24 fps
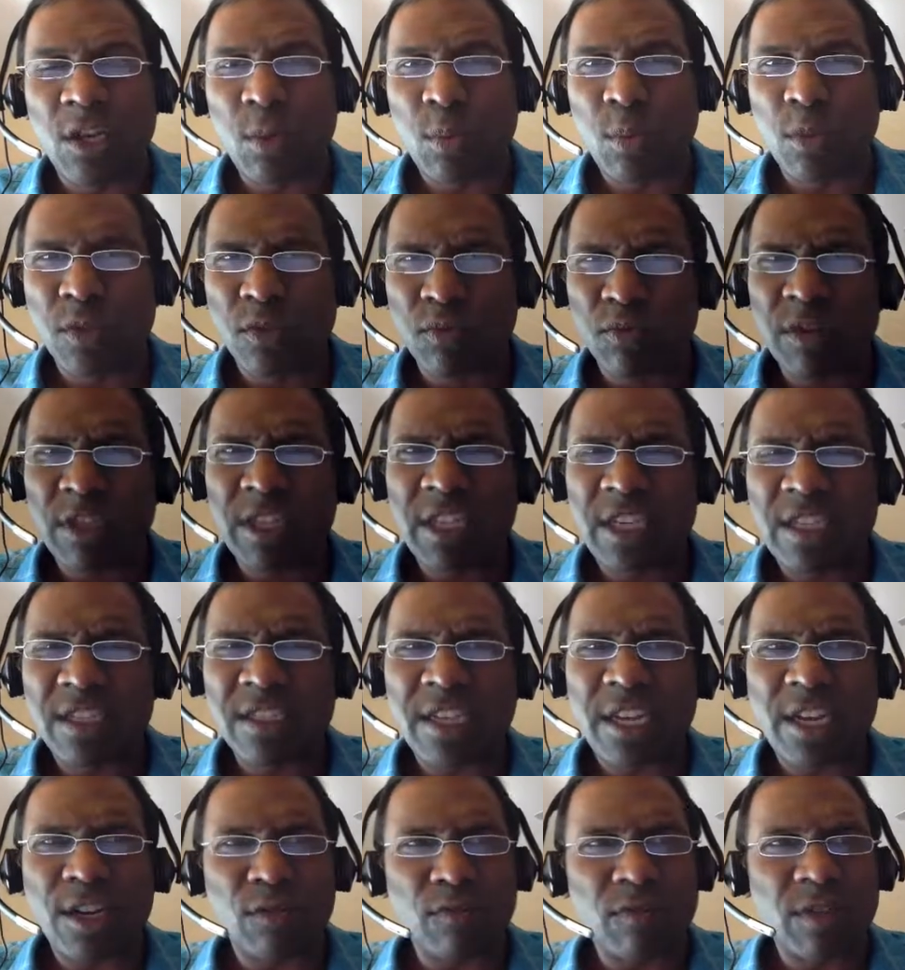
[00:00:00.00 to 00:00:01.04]
was really
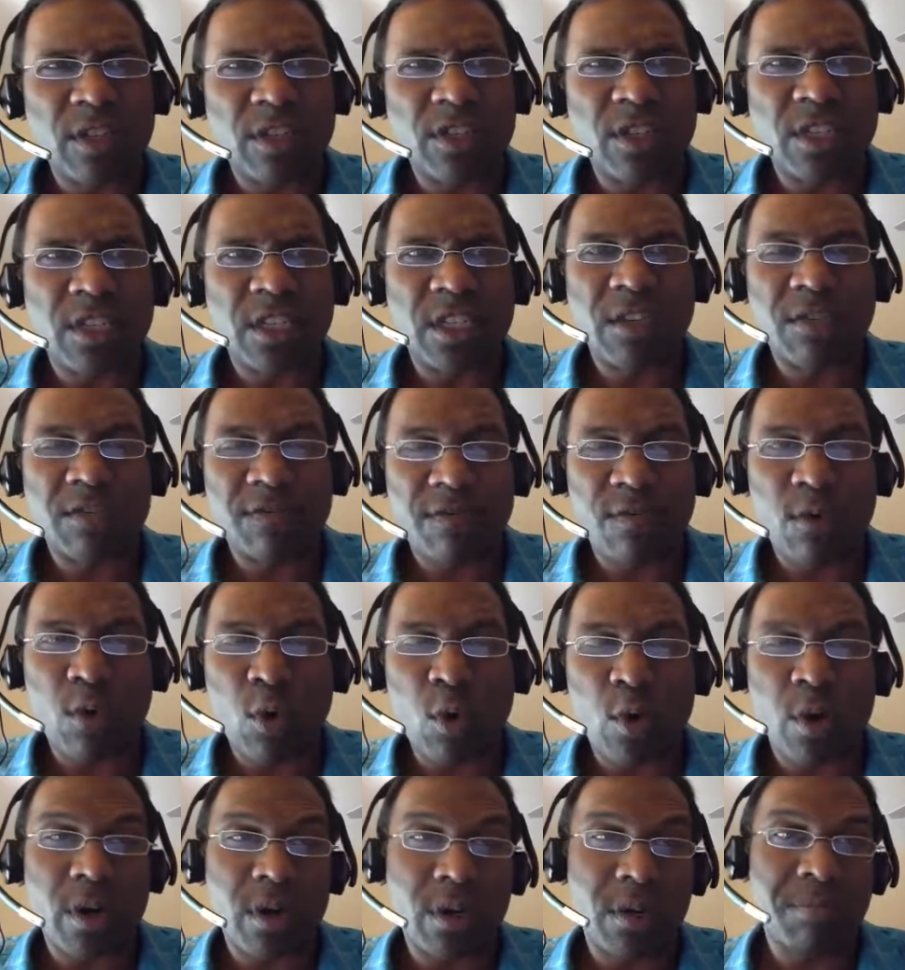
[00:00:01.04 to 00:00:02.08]
designed originally
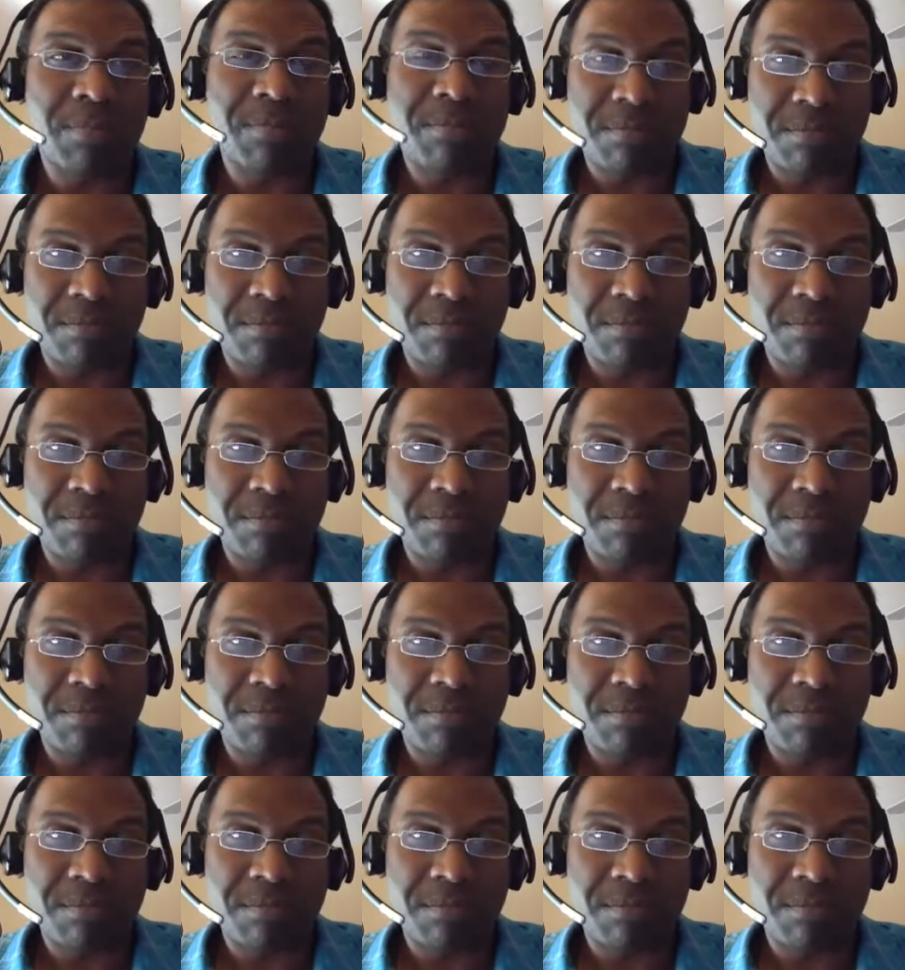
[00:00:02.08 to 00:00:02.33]
for